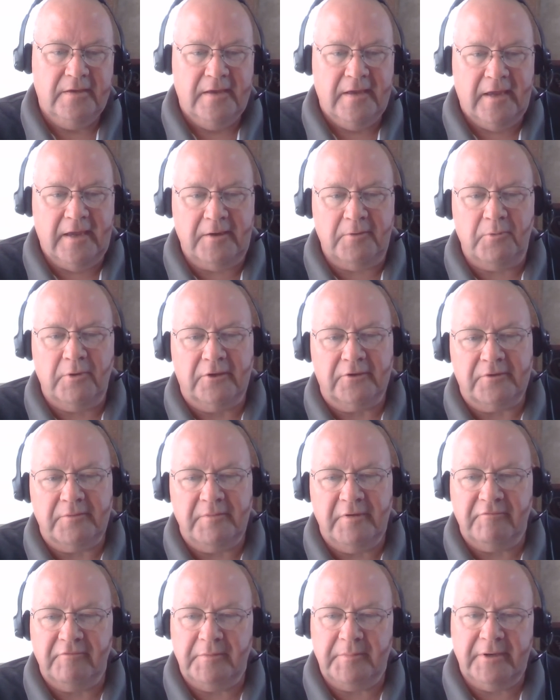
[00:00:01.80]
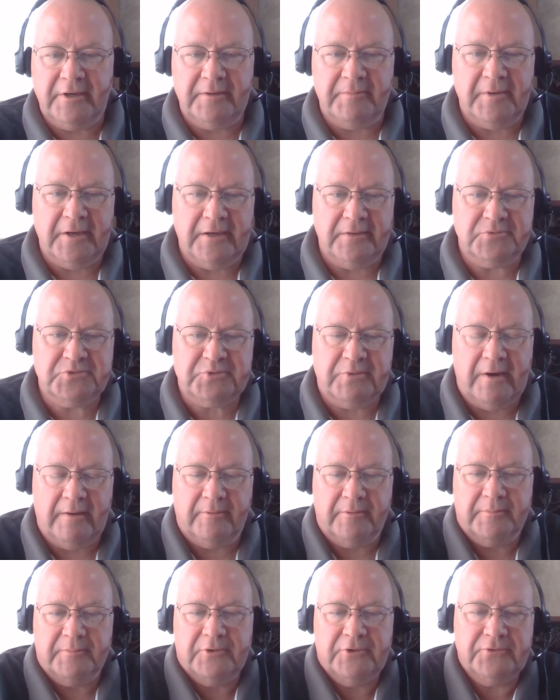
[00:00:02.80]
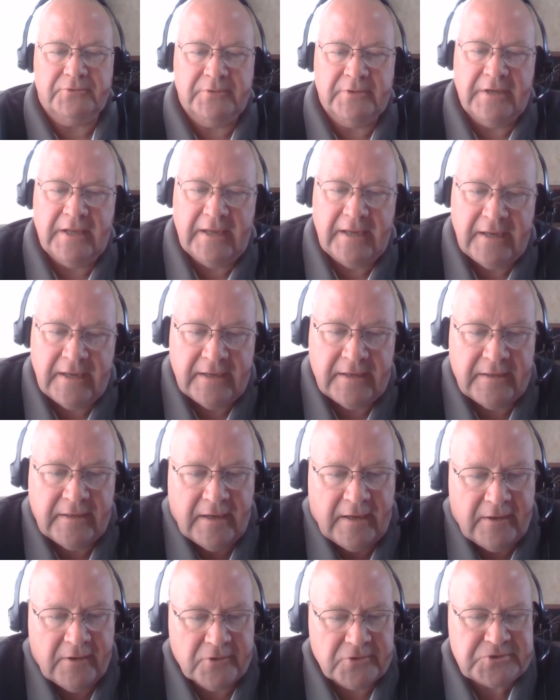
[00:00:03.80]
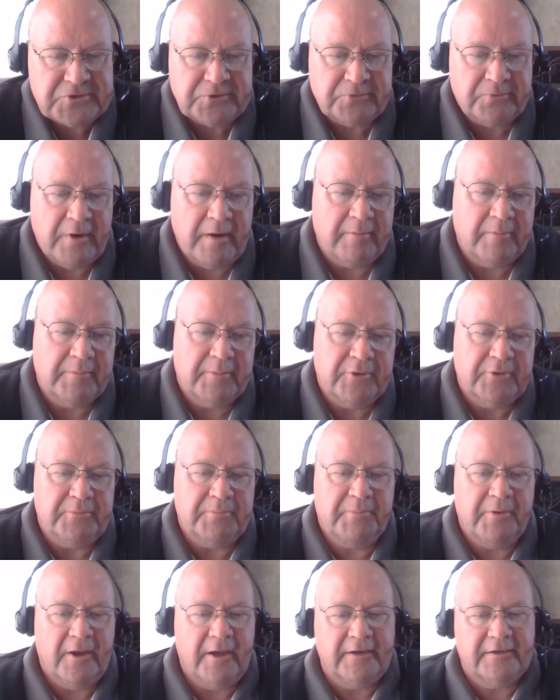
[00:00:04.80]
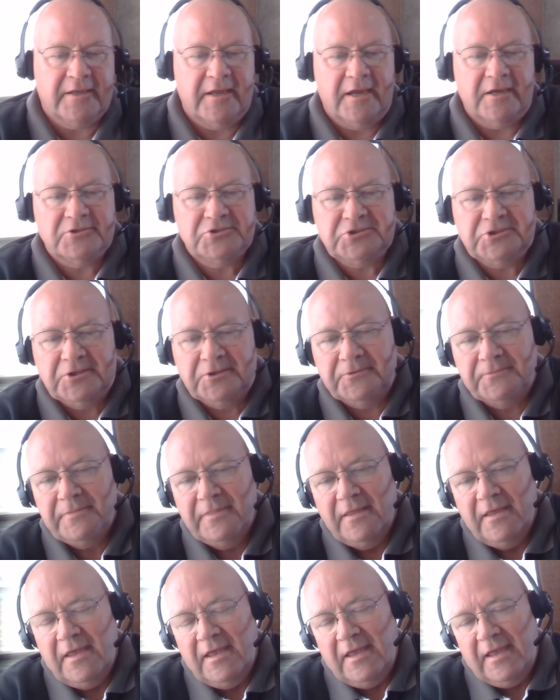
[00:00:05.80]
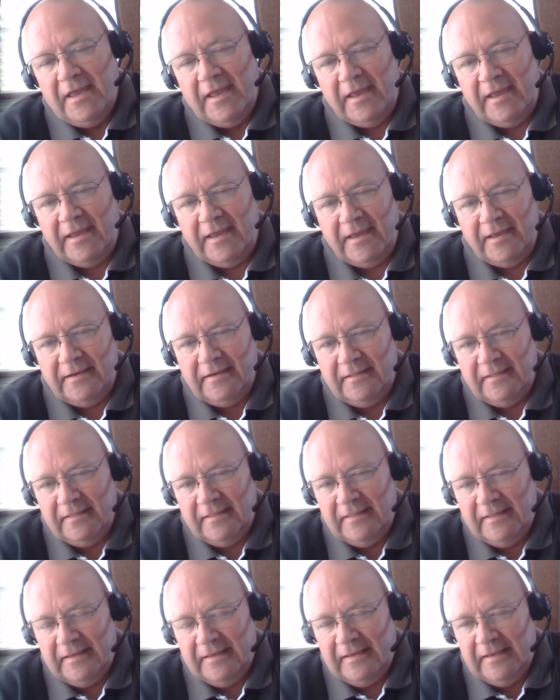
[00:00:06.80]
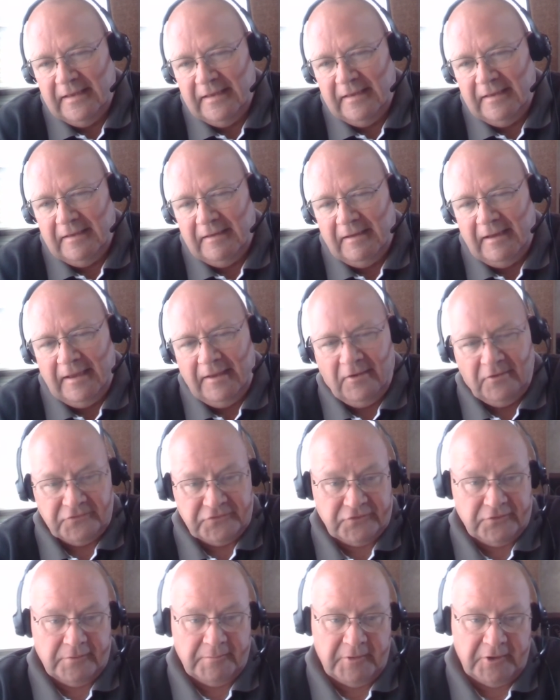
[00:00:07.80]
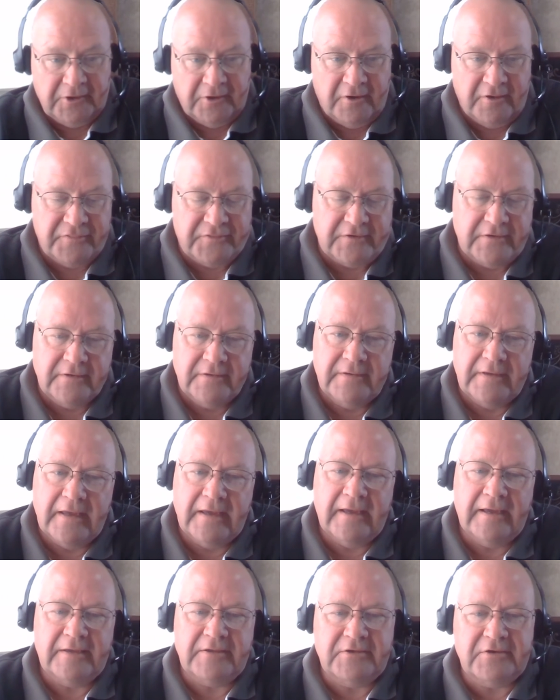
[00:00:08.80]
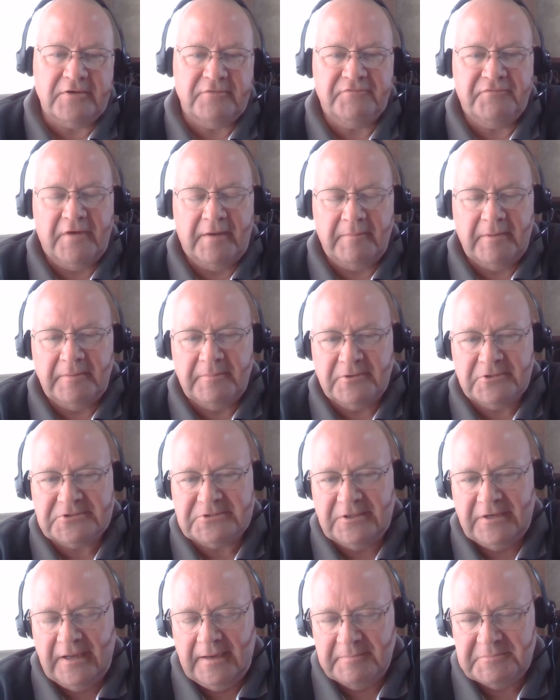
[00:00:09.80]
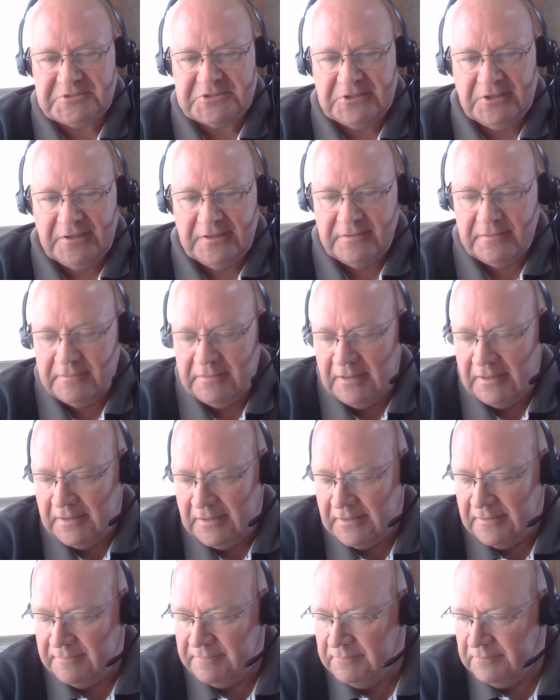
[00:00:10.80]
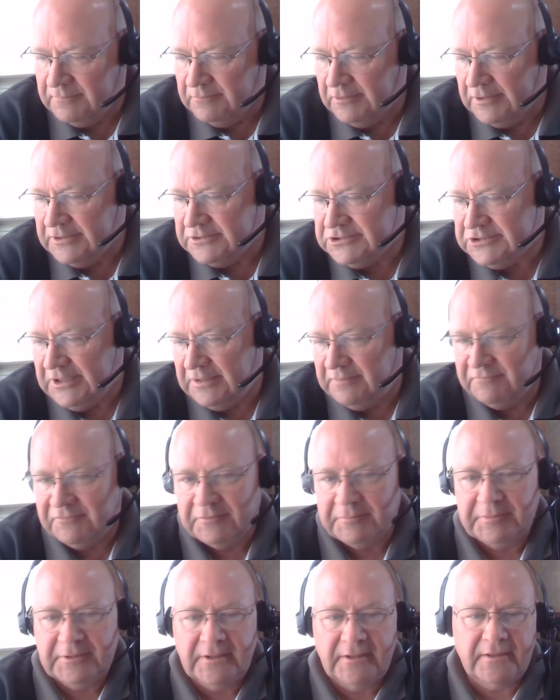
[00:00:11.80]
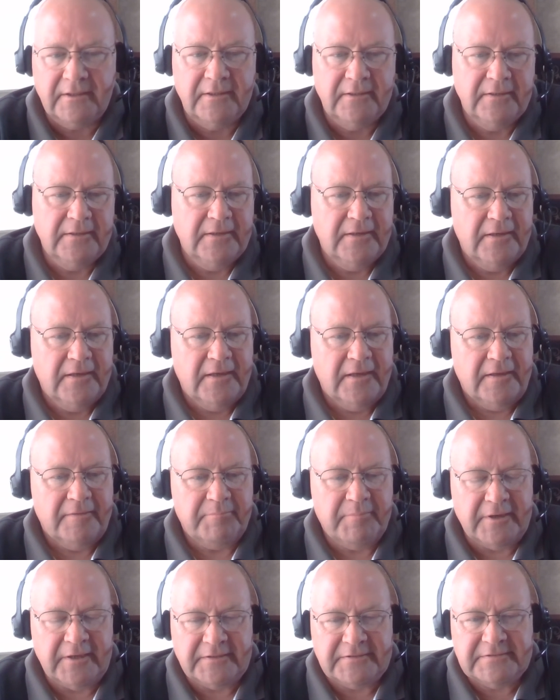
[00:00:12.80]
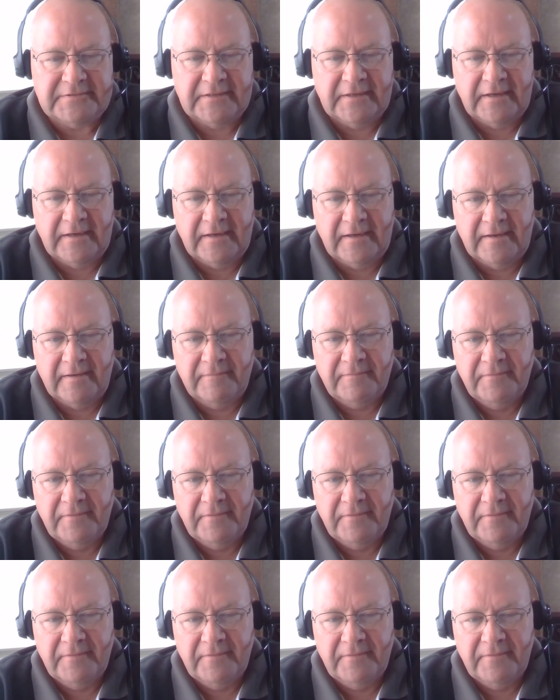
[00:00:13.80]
Hey, welcome everybody. My name is Robert Bruton, and I host the Robert Bruton Podcast Show. And I also am an author. Uh, you can find my books on Amazon. Uh, what a shameful plug! But uh,